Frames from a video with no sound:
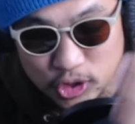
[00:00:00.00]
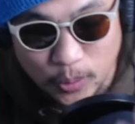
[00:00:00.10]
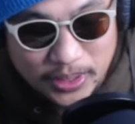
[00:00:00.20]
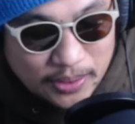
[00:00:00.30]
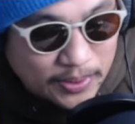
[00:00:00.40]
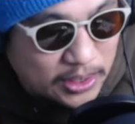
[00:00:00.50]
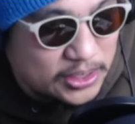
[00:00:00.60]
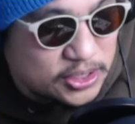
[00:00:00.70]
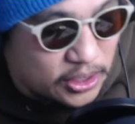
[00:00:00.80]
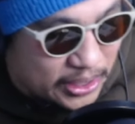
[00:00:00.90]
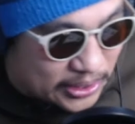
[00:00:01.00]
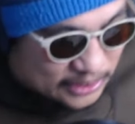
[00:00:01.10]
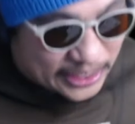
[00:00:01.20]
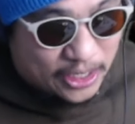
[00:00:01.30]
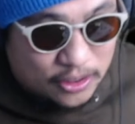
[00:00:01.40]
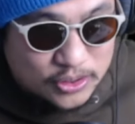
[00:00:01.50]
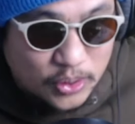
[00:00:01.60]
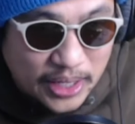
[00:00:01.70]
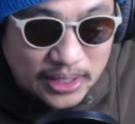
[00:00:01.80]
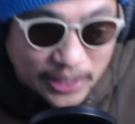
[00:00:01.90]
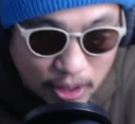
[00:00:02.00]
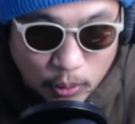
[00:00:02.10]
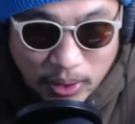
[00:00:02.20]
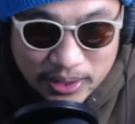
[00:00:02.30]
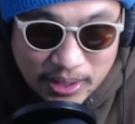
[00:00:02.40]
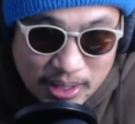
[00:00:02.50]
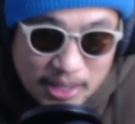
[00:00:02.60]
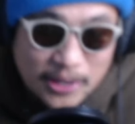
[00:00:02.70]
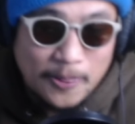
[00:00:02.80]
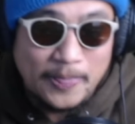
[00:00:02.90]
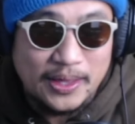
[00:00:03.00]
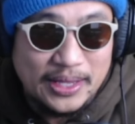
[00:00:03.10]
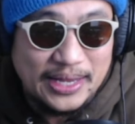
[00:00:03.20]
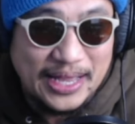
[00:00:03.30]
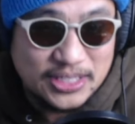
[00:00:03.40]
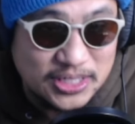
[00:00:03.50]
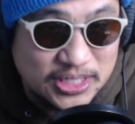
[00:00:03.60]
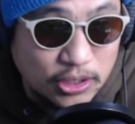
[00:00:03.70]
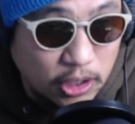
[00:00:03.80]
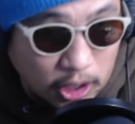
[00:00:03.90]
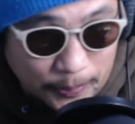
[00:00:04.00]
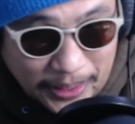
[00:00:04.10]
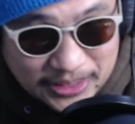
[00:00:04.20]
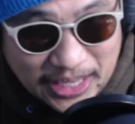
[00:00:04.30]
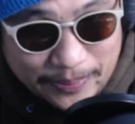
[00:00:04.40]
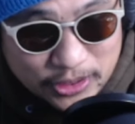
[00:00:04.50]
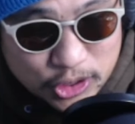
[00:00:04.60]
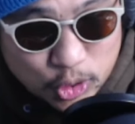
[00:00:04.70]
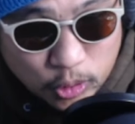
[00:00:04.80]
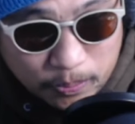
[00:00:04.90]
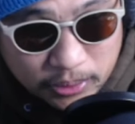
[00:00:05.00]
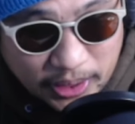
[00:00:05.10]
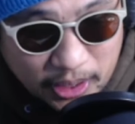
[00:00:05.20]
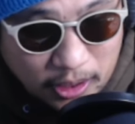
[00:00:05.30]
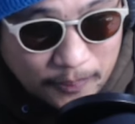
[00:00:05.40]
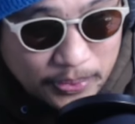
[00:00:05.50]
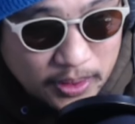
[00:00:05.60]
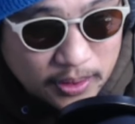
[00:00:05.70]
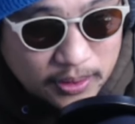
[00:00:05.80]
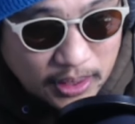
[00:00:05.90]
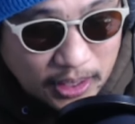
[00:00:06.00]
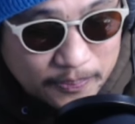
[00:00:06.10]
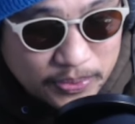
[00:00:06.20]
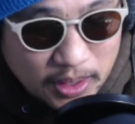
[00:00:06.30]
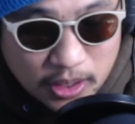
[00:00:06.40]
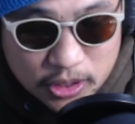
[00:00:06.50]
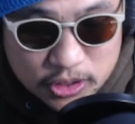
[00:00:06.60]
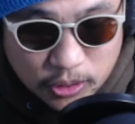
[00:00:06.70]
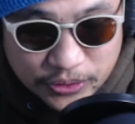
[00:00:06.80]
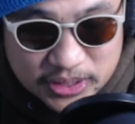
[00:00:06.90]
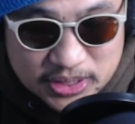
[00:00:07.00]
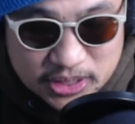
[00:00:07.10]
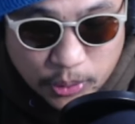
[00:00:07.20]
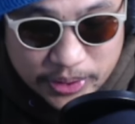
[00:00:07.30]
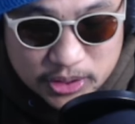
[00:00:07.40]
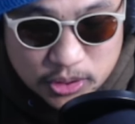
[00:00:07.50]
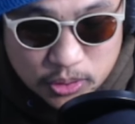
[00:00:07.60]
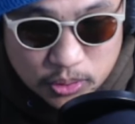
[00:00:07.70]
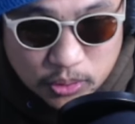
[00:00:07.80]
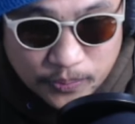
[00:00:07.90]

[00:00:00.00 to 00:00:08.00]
many. Let's look at the layers, okay? Layer 1. It has to deal combat damage to a player, okay? So this is going to